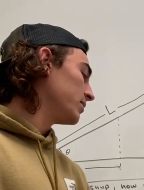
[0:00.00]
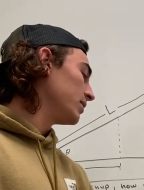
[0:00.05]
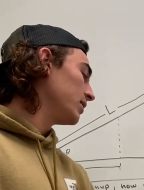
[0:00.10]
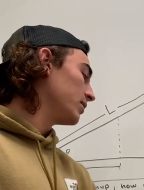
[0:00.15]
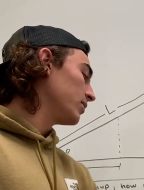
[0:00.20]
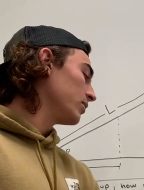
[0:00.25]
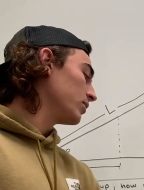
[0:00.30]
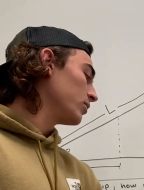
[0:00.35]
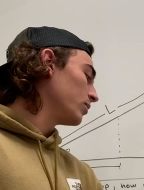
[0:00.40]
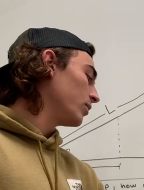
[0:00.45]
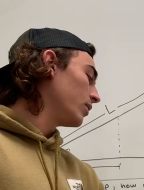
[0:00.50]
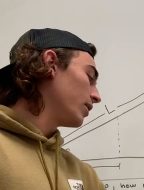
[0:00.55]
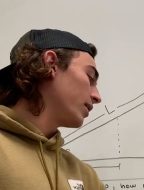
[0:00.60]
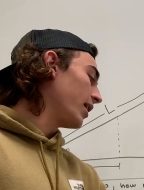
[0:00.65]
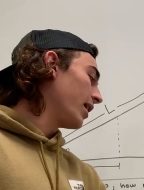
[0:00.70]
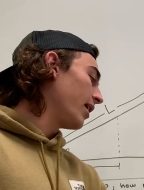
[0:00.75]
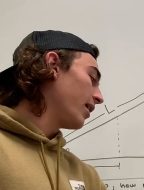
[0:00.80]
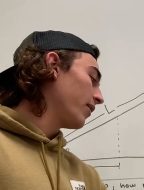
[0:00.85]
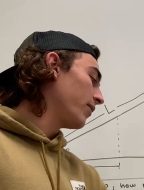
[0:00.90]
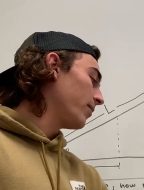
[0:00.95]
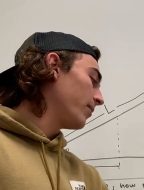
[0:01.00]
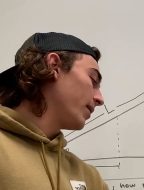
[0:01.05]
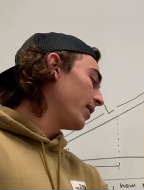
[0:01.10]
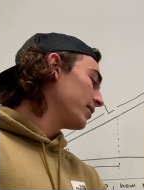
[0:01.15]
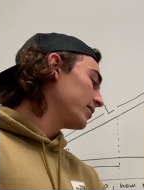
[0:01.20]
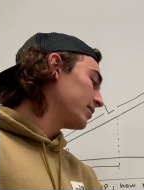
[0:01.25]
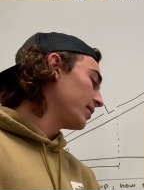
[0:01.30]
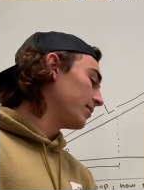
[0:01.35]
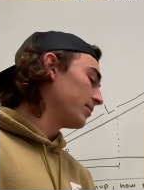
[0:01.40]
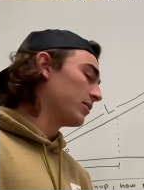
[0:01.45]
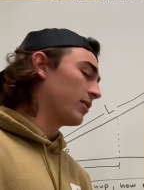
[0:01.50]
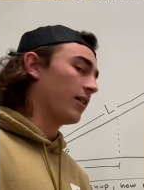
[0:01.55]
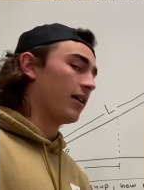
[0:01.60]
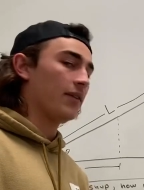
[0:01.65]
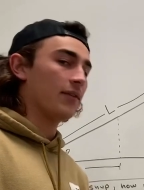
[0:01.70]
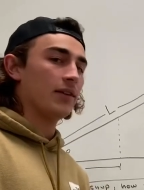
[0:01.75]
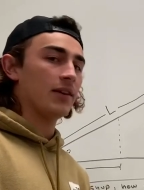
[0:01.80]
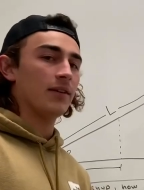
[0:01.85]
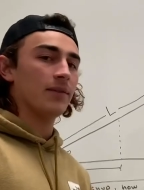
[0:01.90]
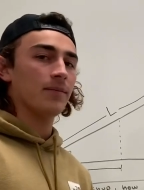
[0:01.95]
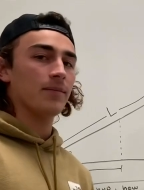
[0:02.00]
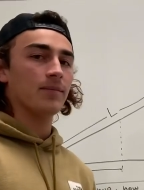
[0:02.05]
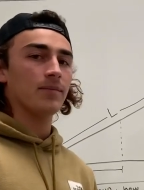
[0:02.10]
equals 1/2 mass times gravity.